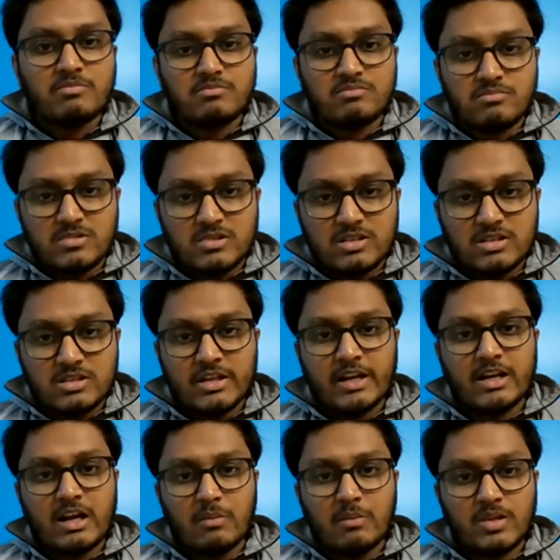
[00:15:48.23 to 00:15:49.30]
have uh,
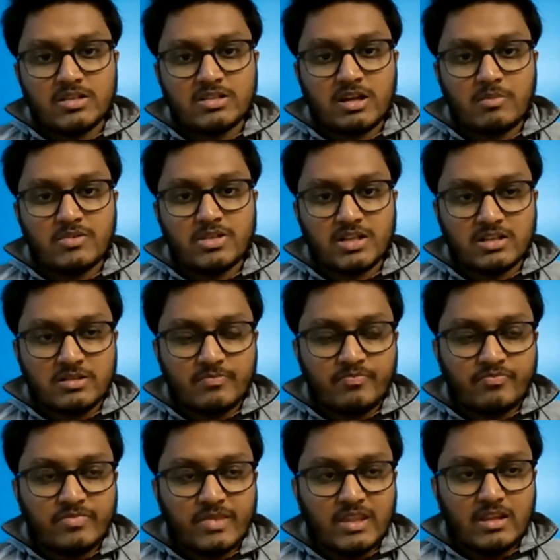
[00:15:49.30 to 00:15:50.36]
taken up the subject